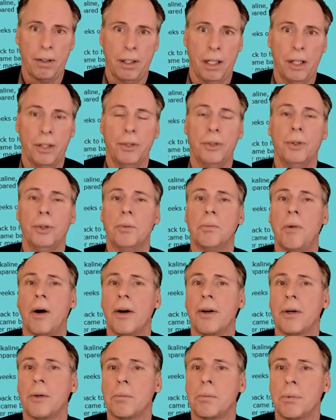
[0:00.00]
A new
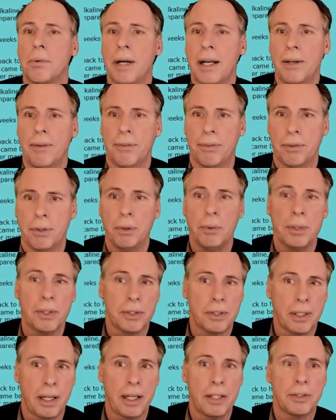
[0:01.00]
modern breakthrough in
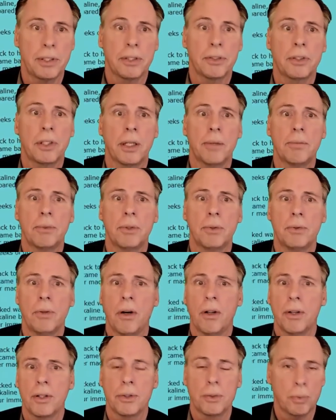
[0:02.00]
science has come to
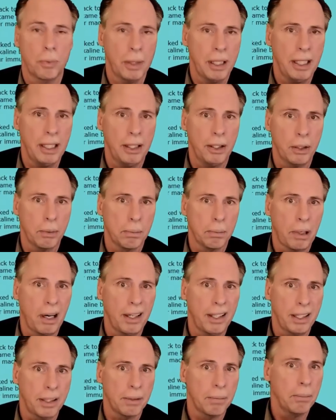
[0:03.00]
knowledge, ridding your
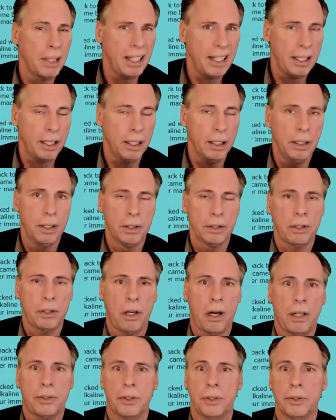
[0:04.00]
body of many
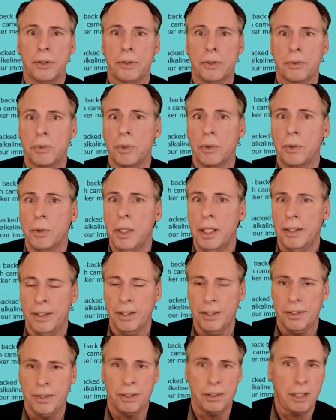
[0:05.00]
toxins through
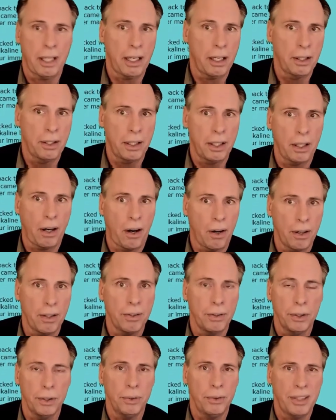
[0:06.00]
this
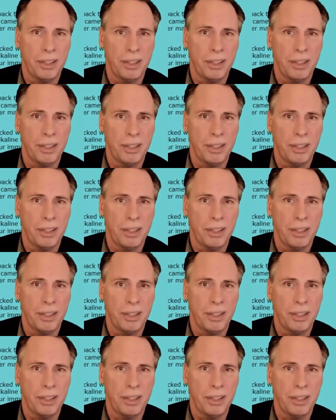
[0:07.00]
state-of-the-art new